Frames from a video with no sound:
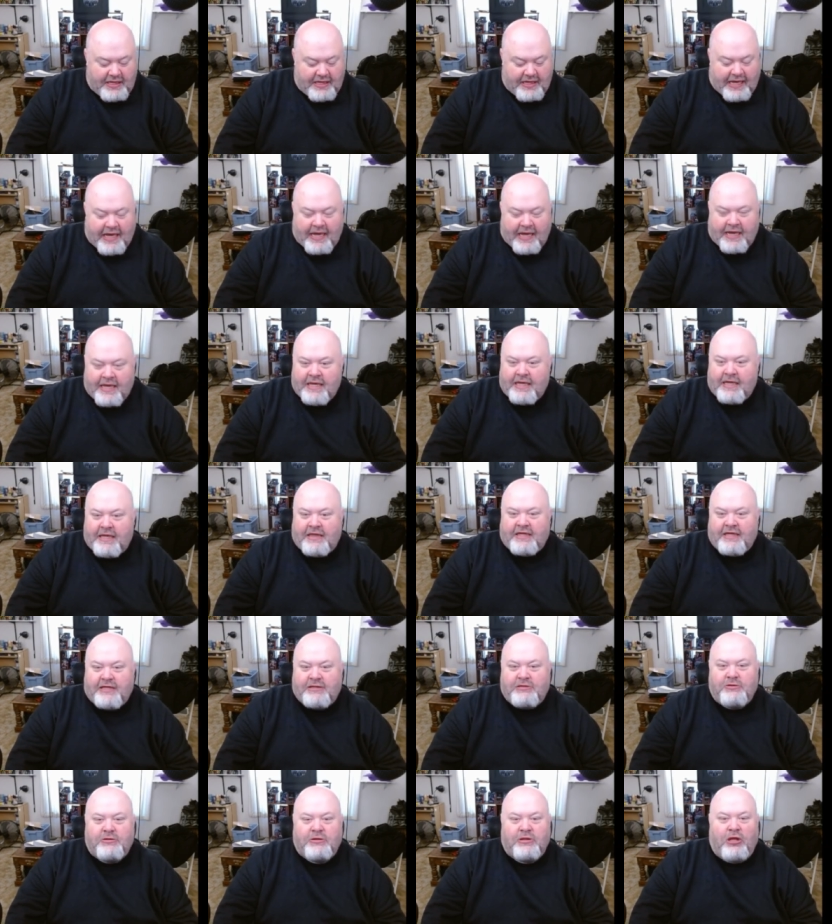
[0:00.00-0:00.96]
I
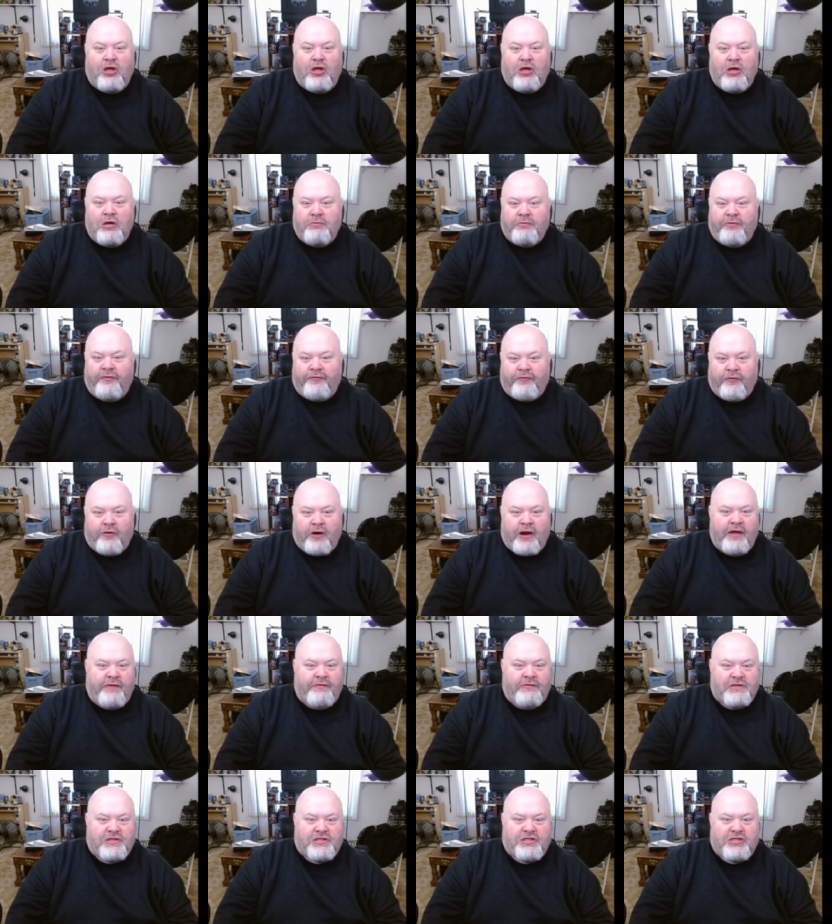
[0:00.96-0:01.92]
this was long before I
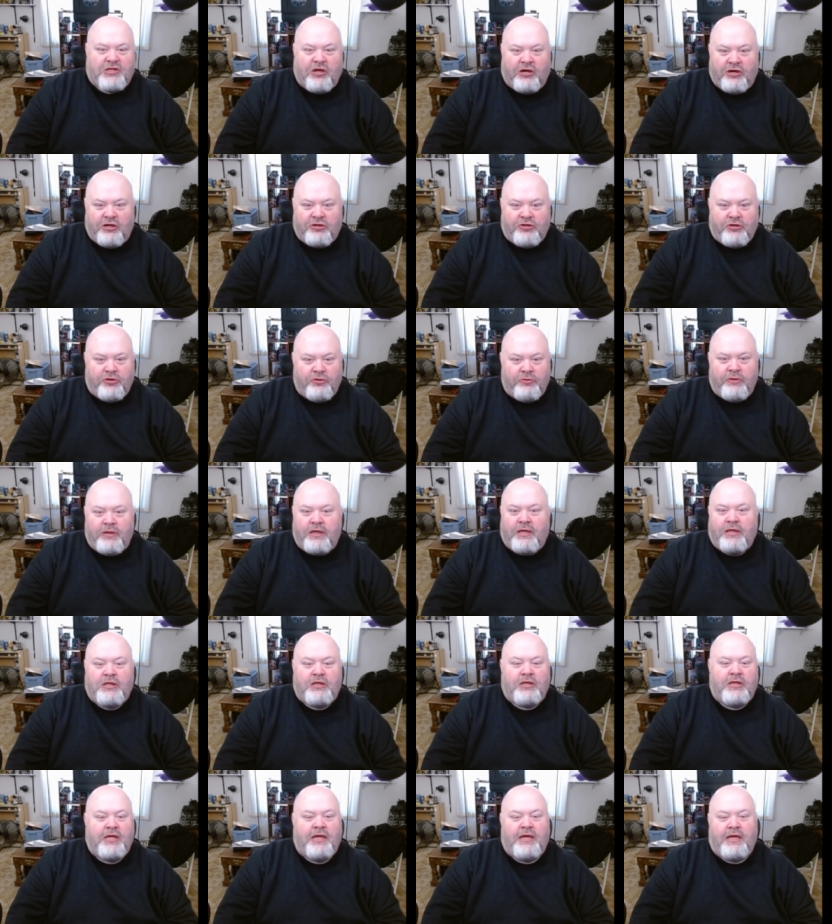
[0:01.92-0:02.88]
even started
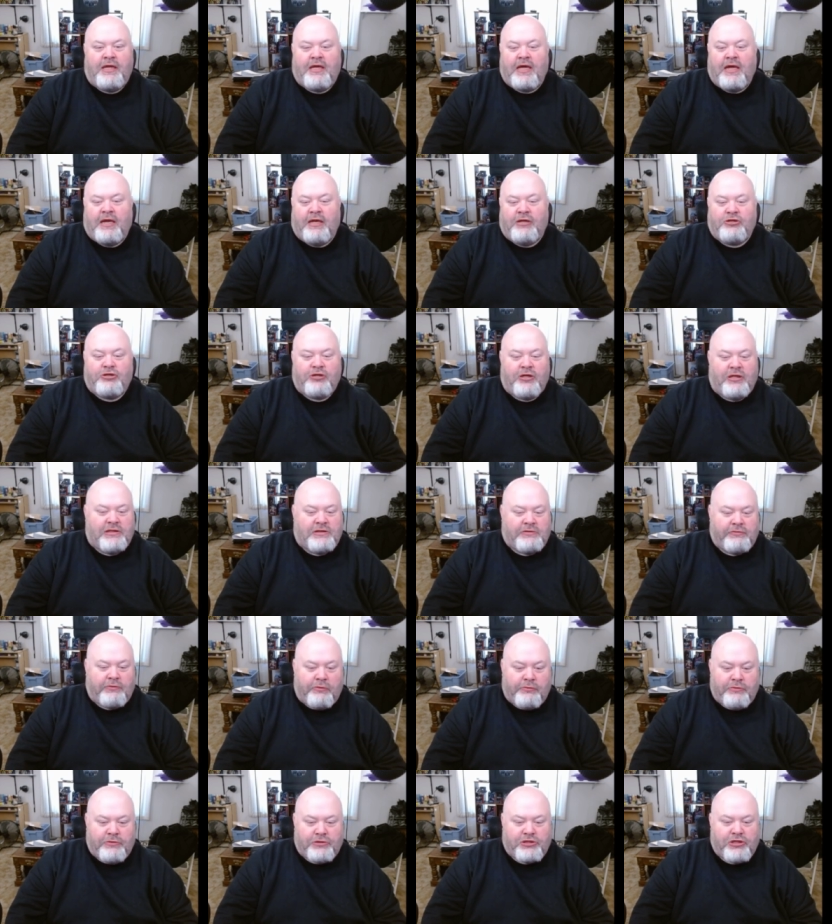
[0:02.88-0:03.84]
doing any kind of
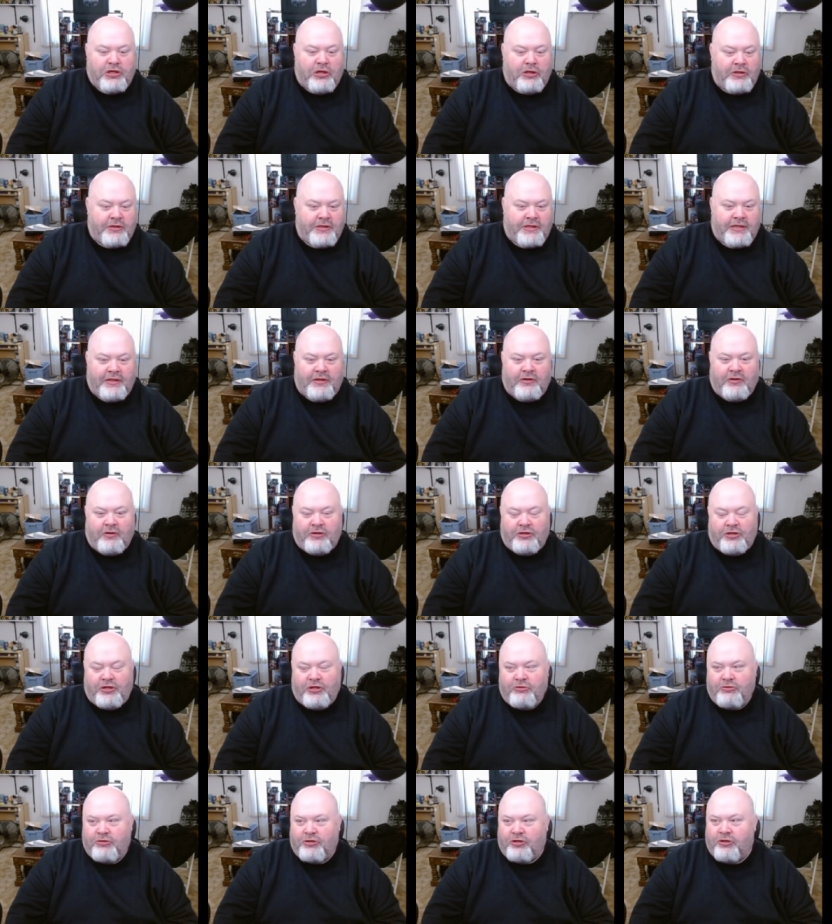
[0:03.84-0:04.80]
Transformers content on
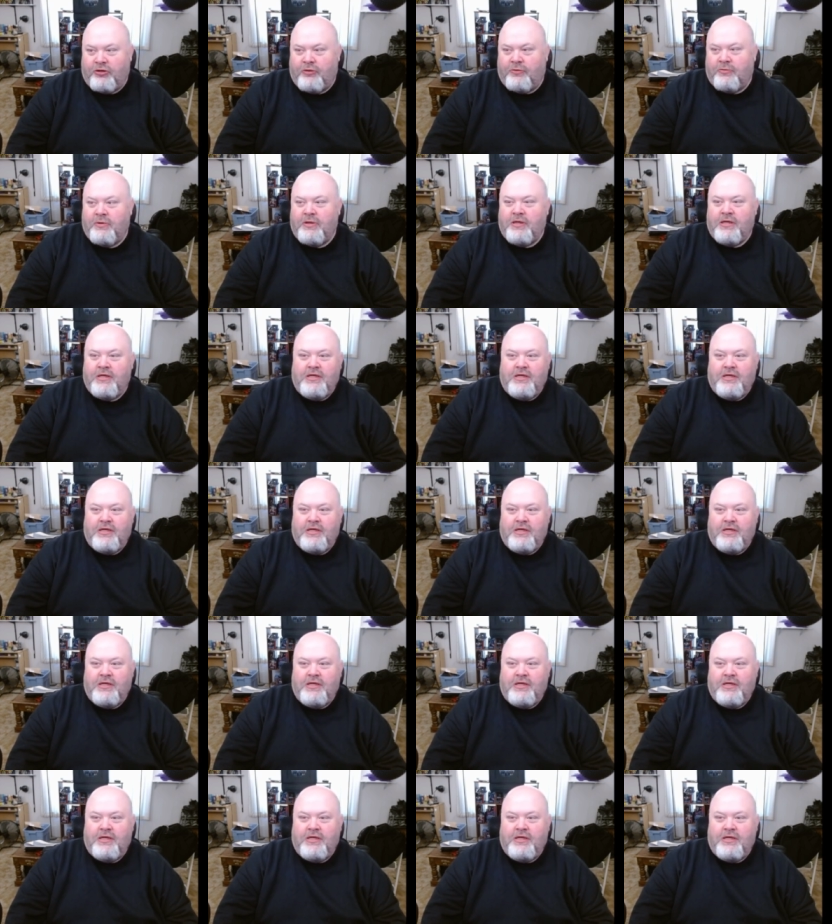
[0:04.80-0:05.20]
YouTube,